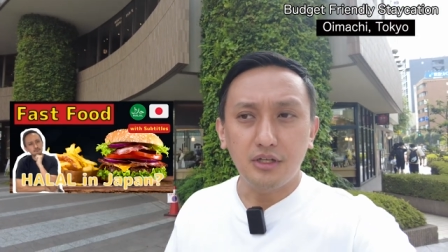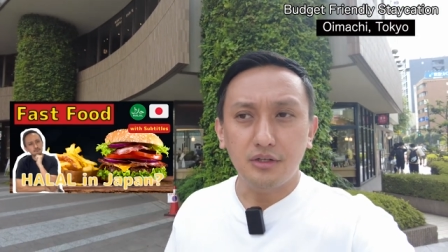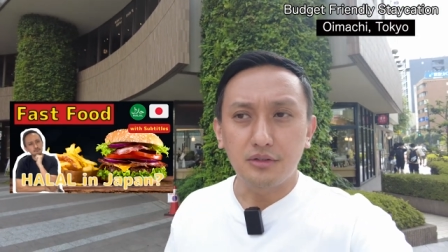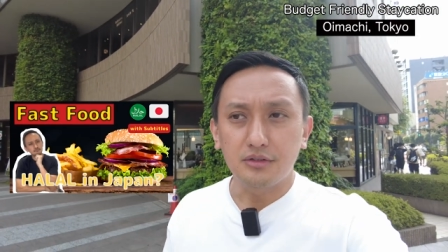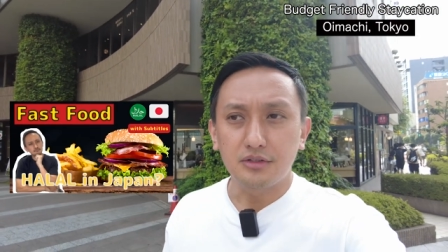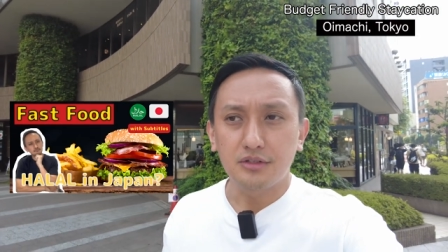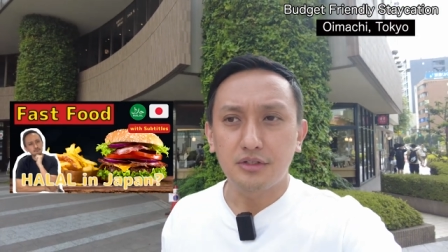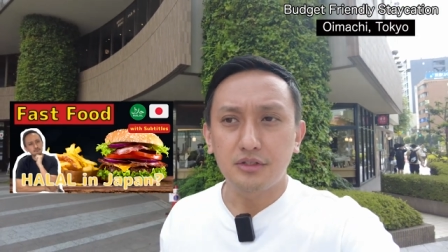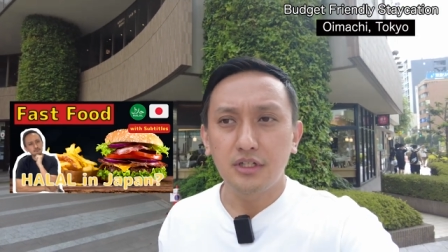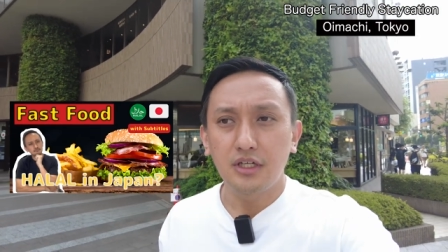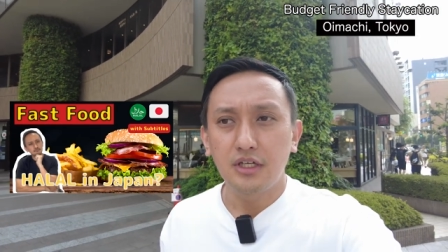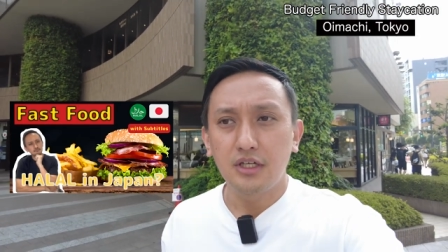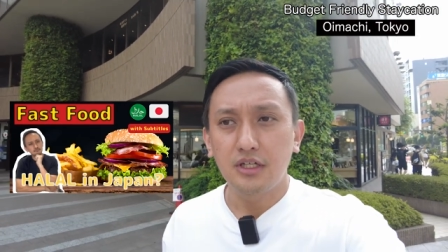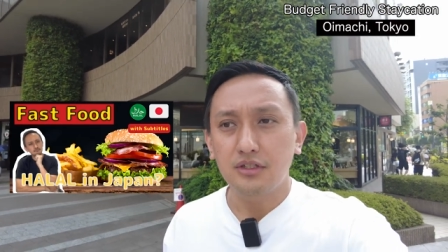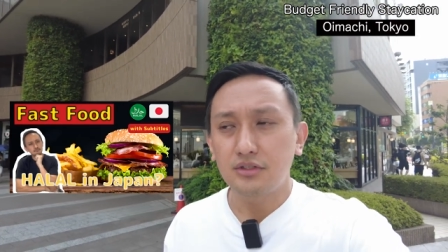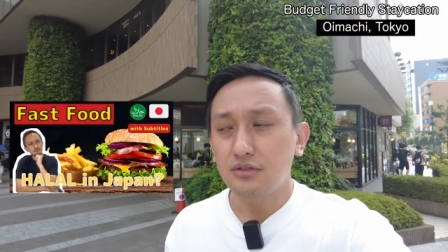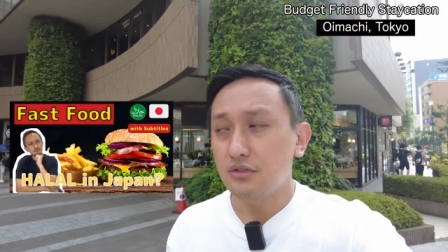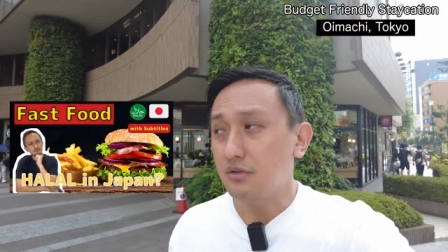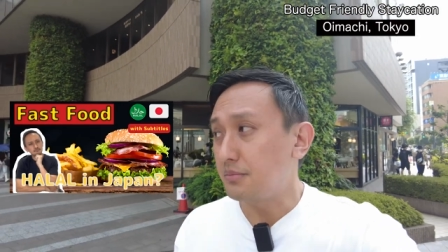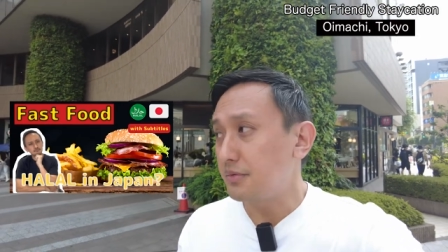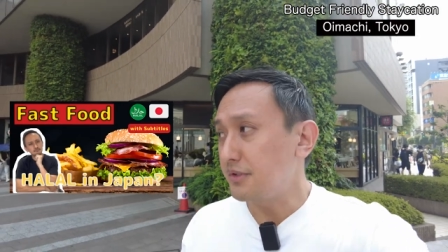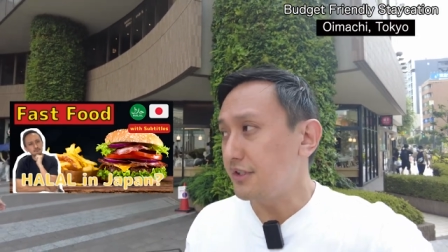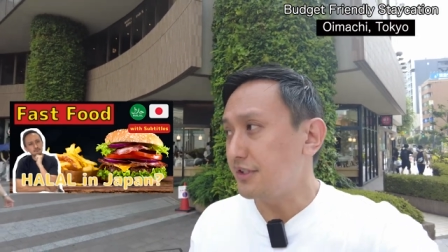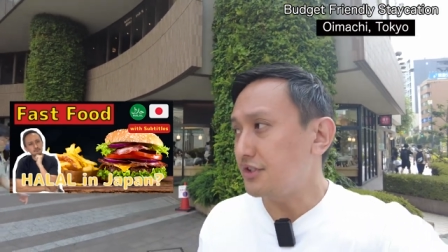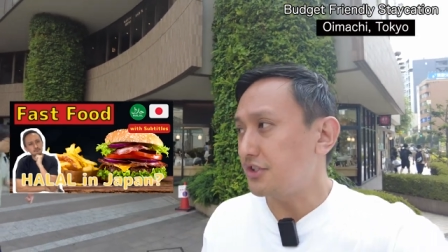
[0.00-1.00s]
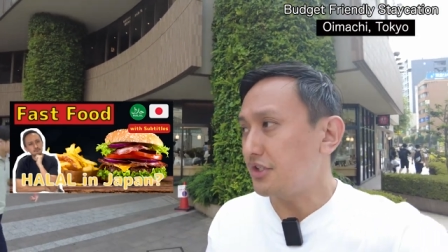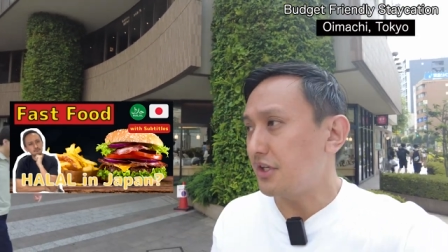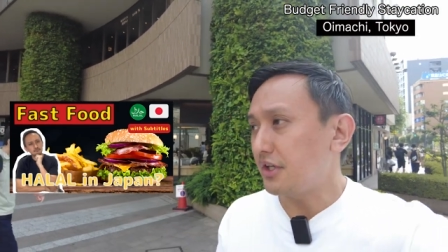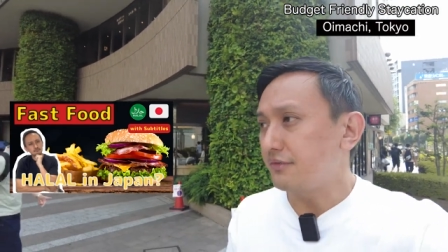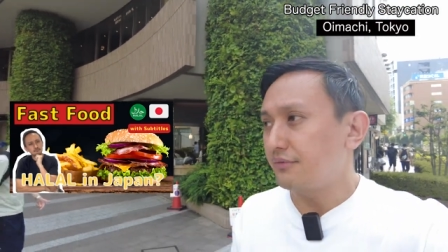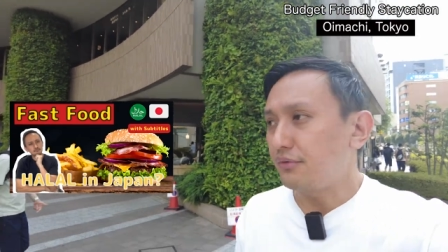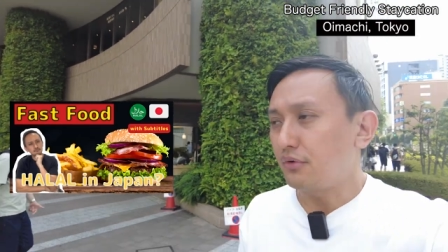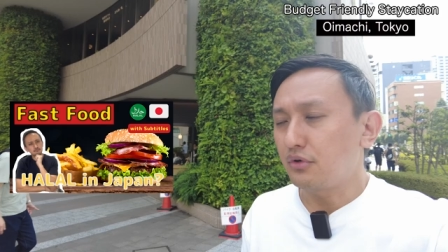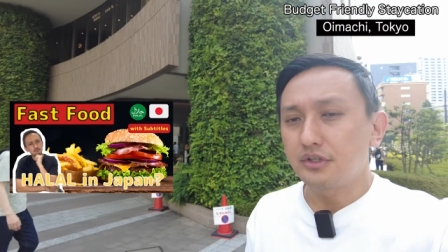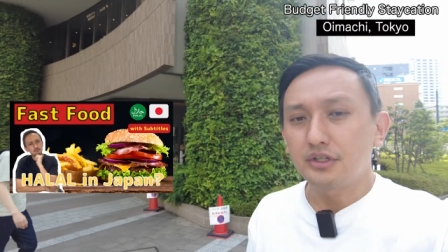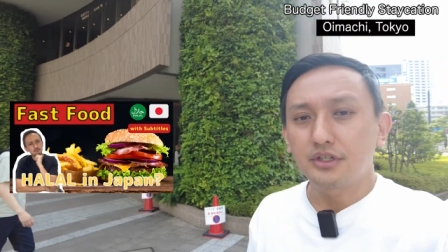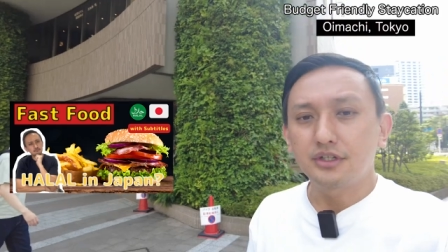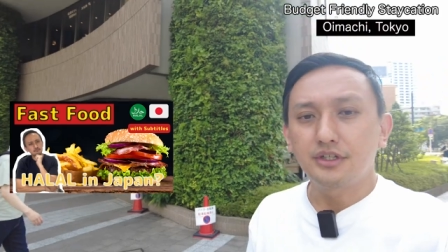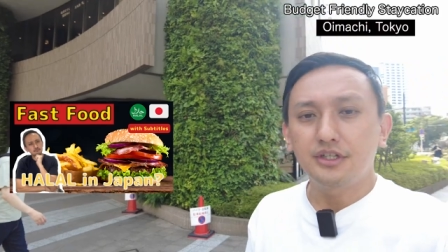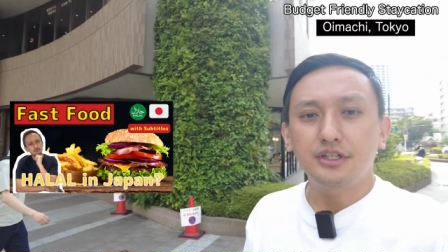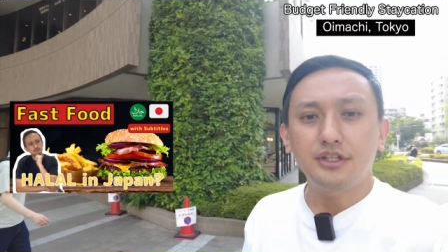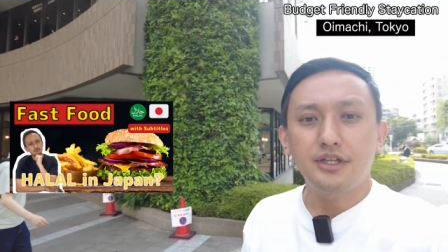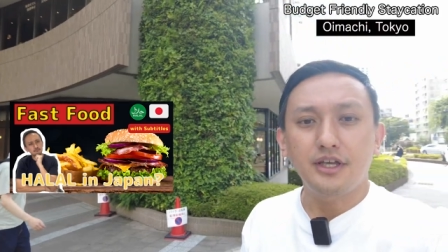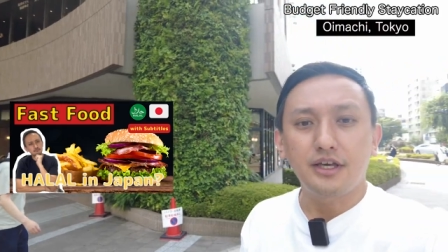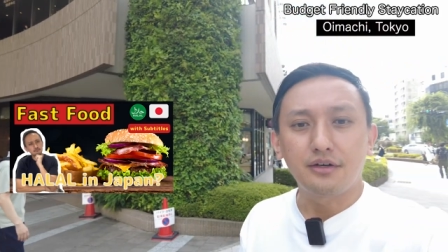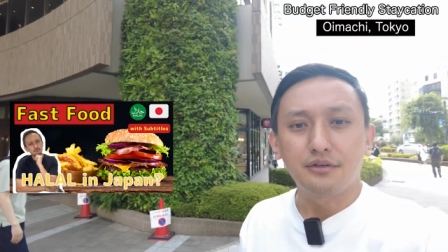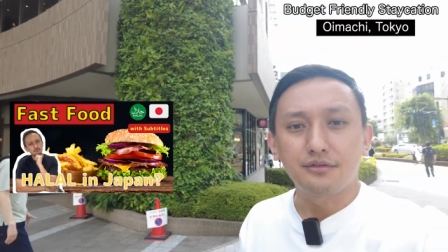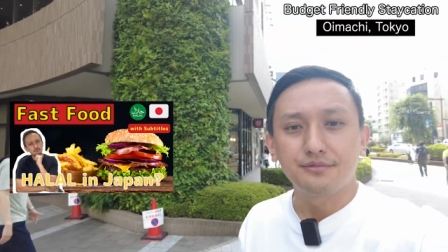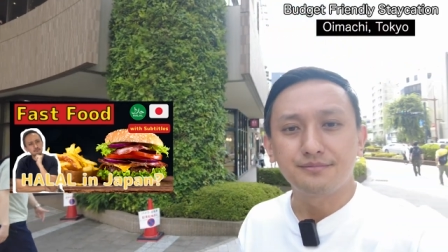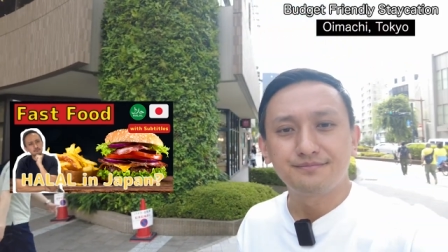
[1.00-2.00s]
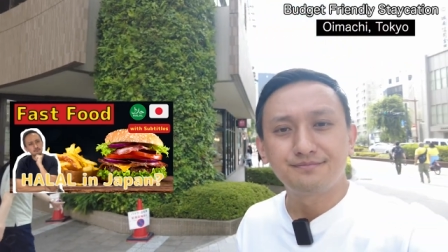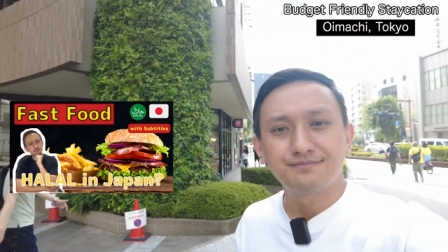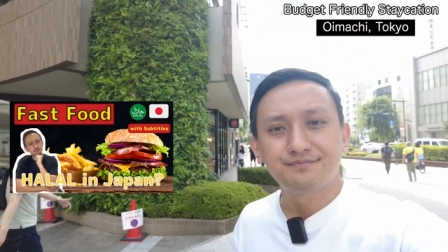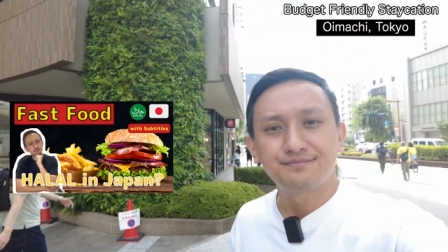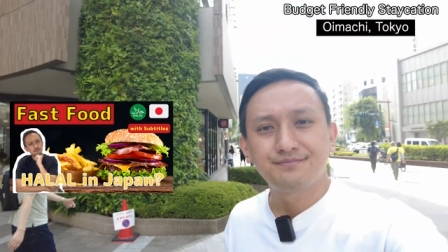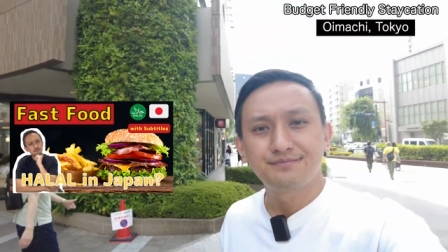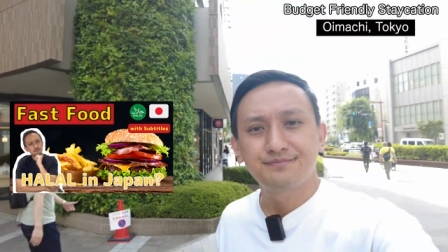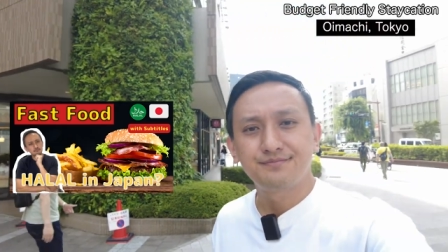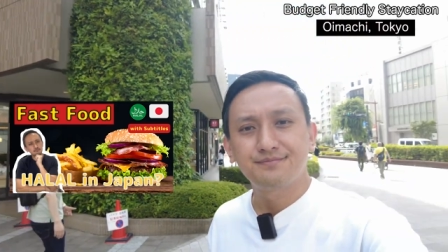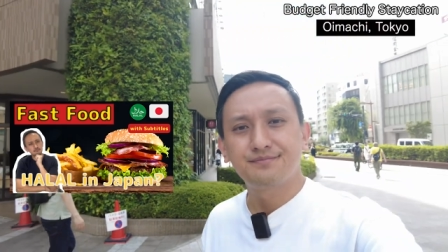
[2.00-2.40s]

videos, so please check for the detail.